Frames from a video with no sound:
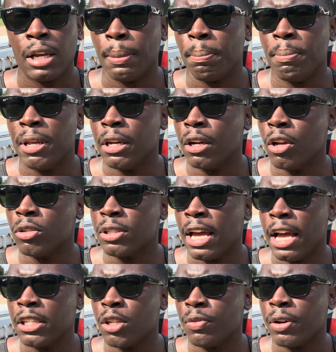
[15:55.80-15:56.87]
Many of those
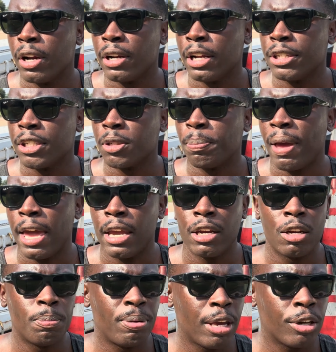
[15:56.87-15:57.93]
guys over there, they're just painting
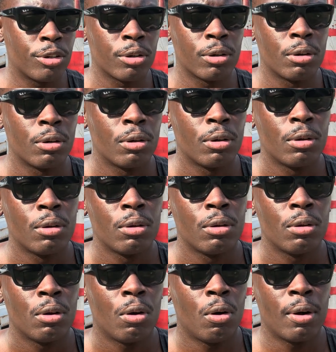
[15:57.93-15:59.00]
the picture
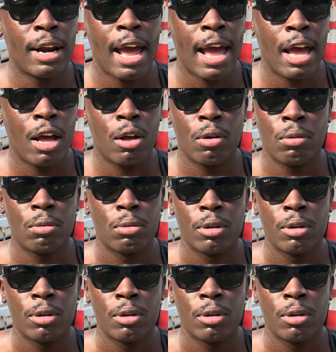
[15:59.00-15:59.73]
on how